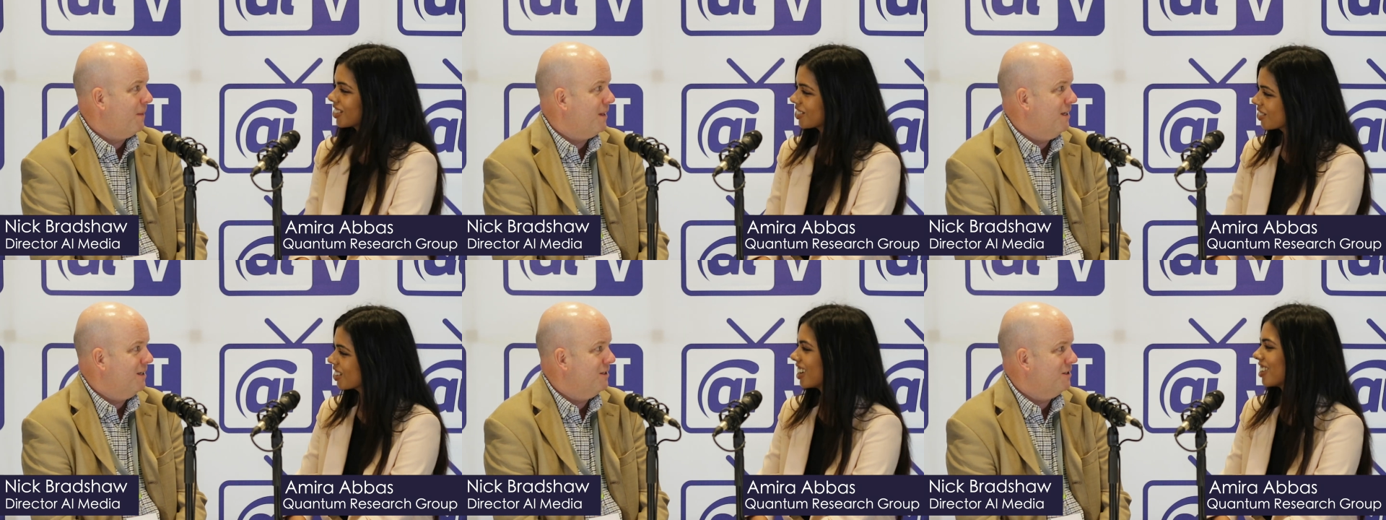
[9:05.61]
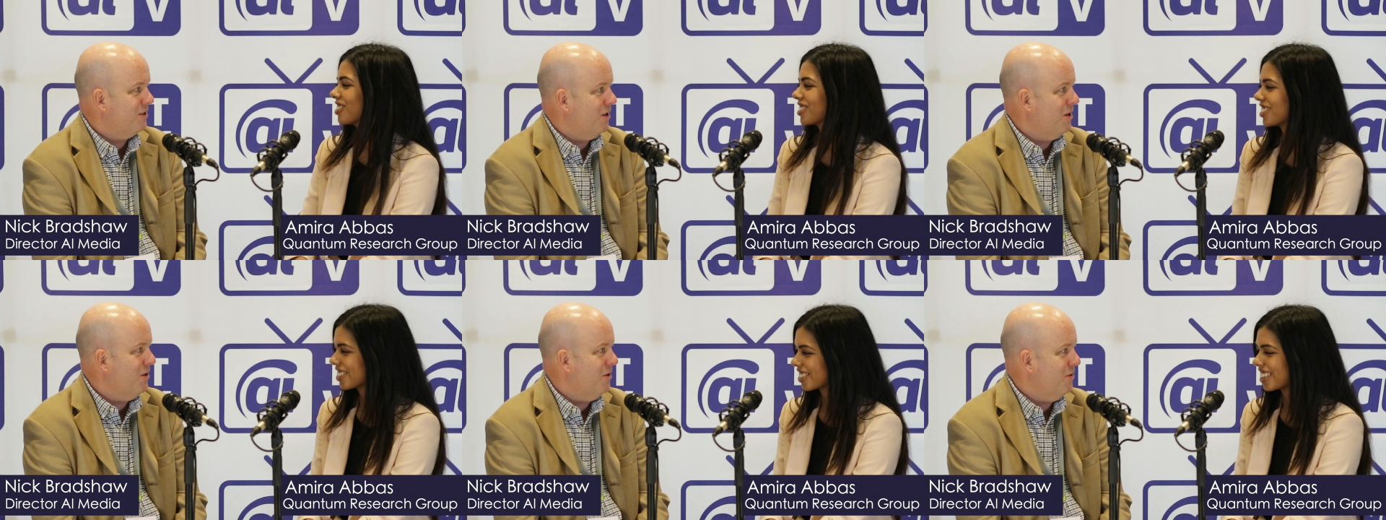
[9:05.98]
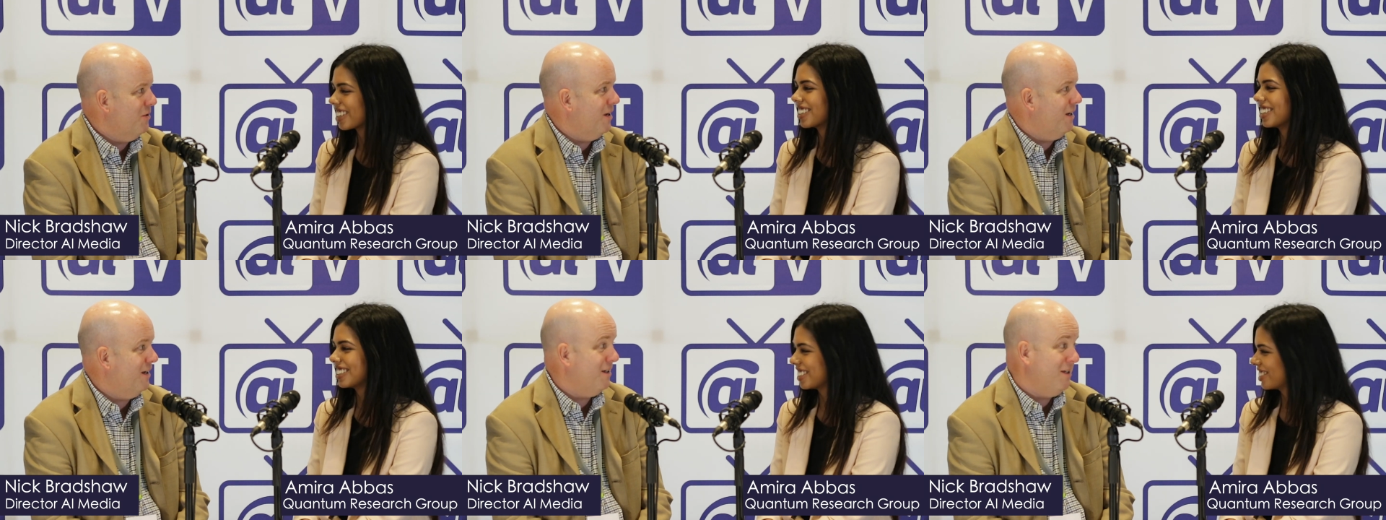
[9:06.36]
Speaker 1: Oh, so
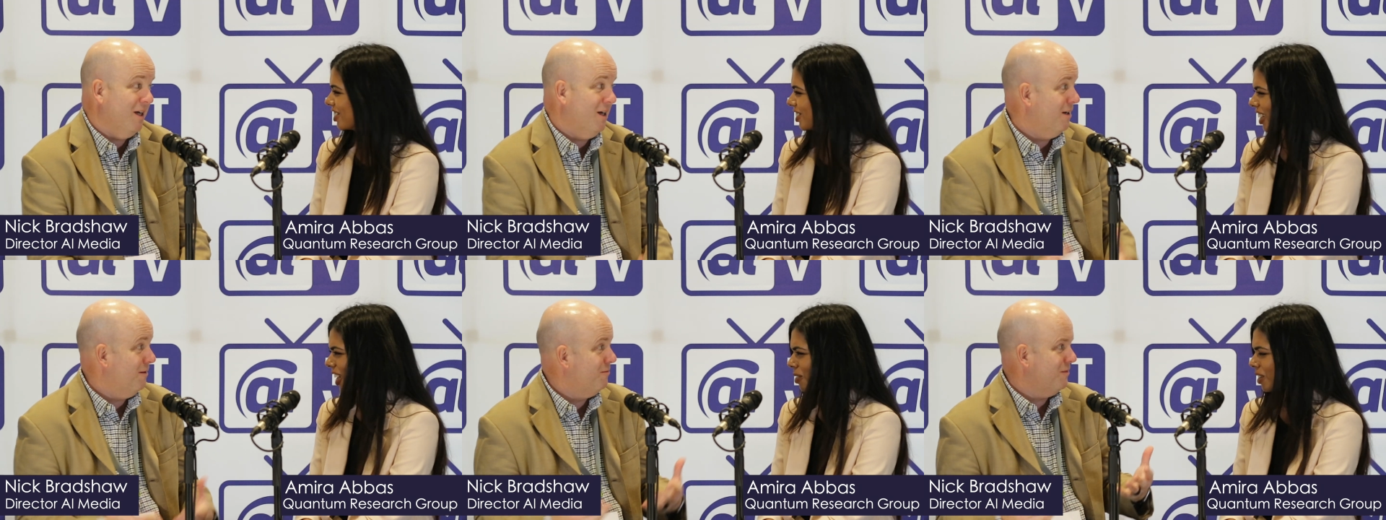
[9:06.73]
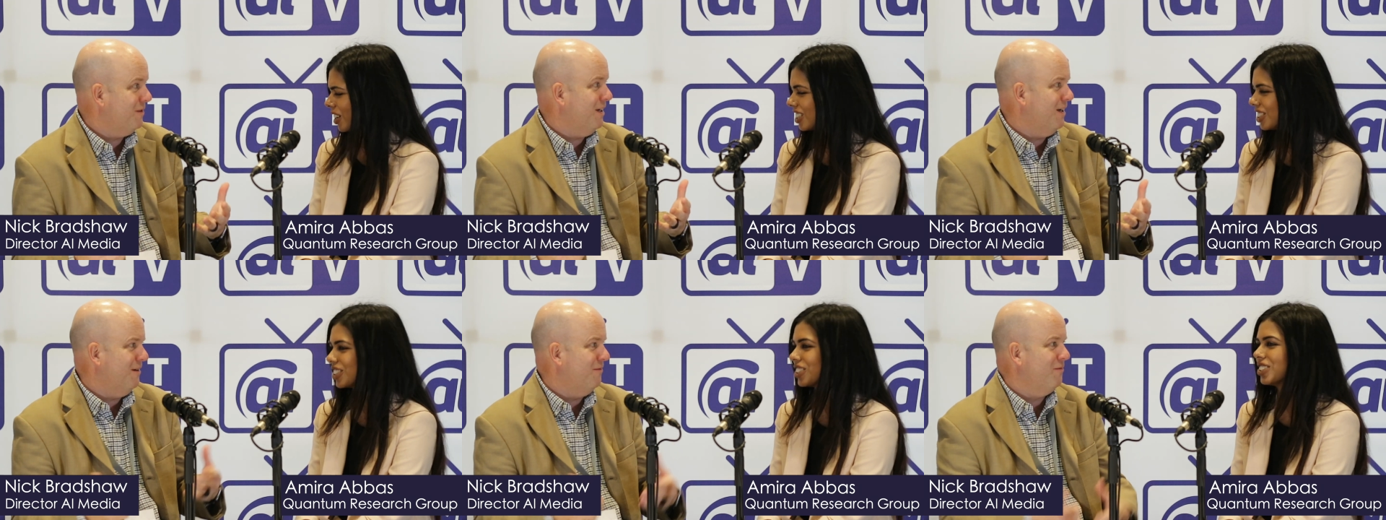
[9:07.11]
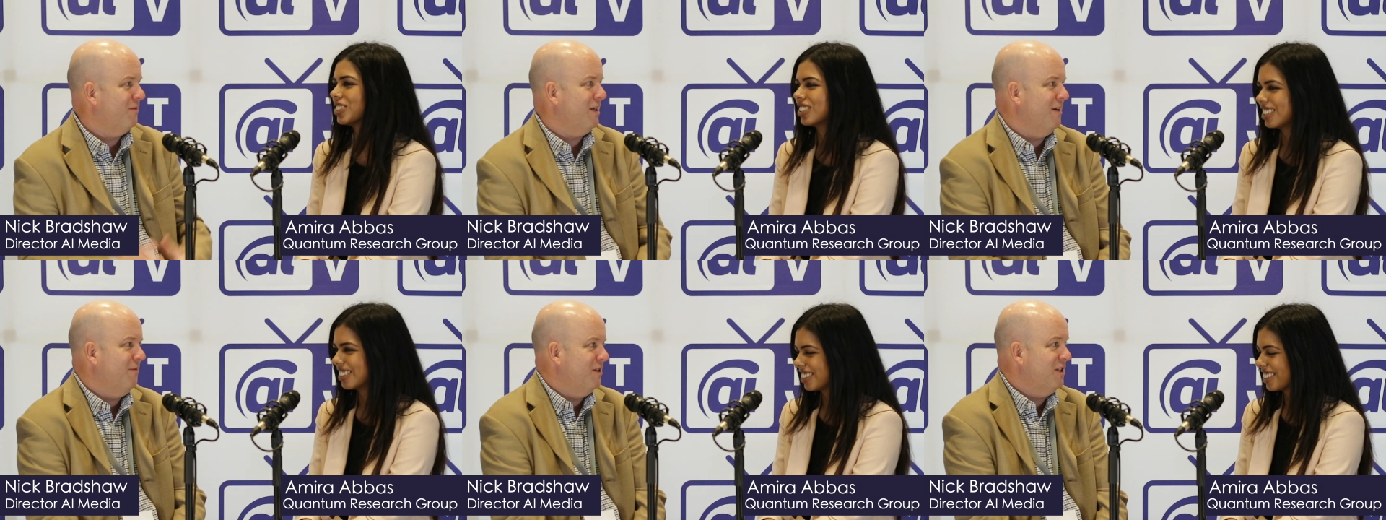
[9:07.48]
uh, yeah, yeah, you.
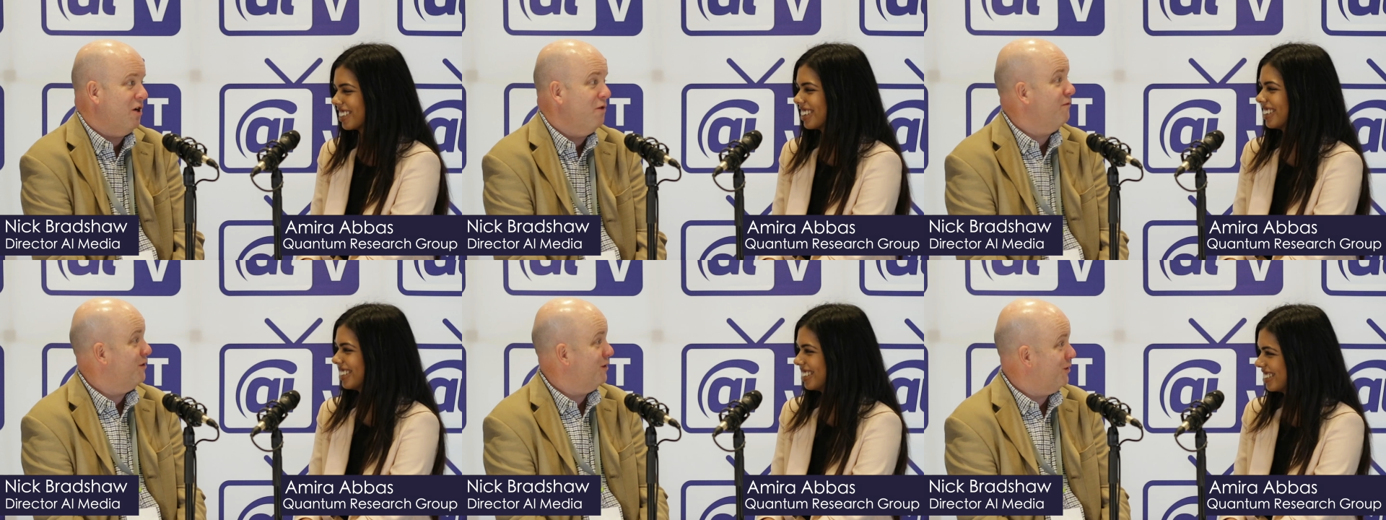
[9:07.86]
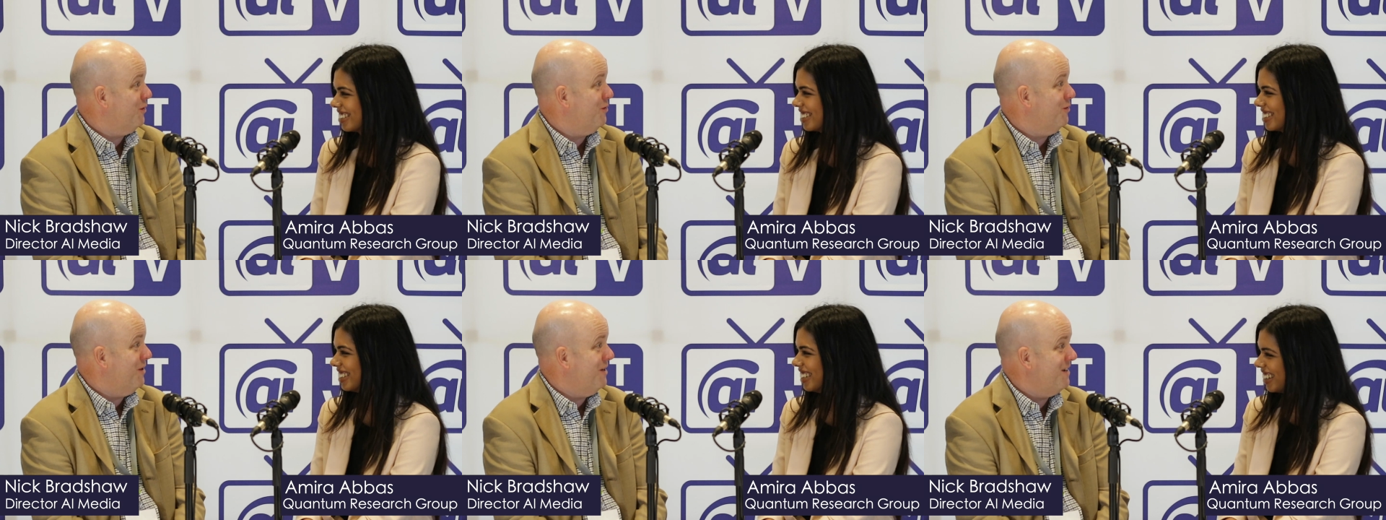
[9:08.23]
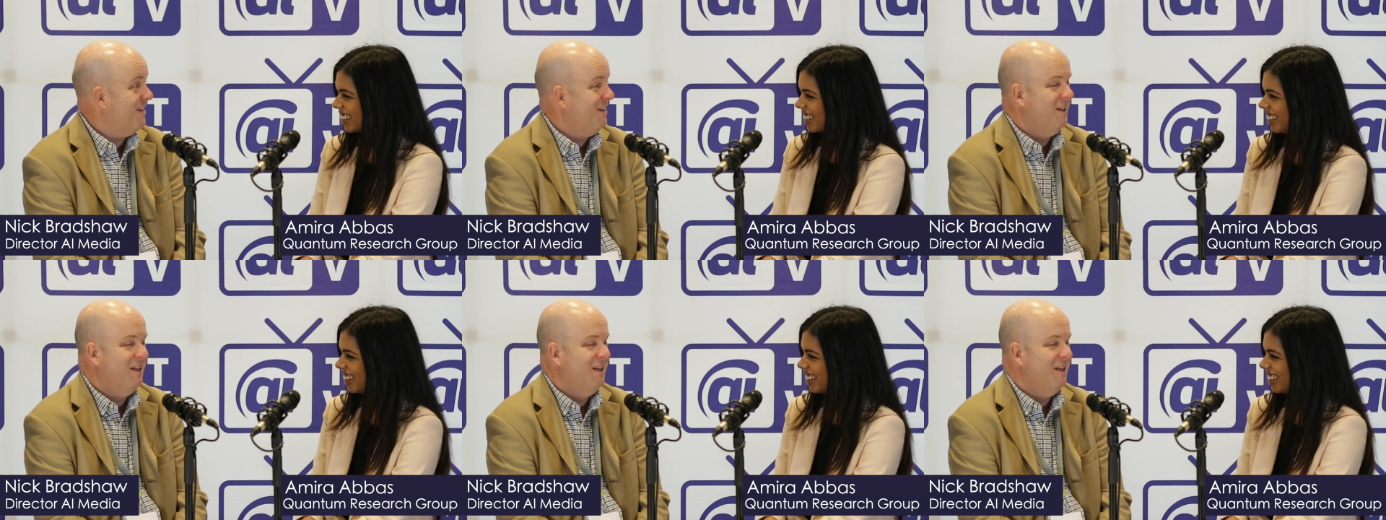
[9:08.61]
yeah. There's hope for us all, right?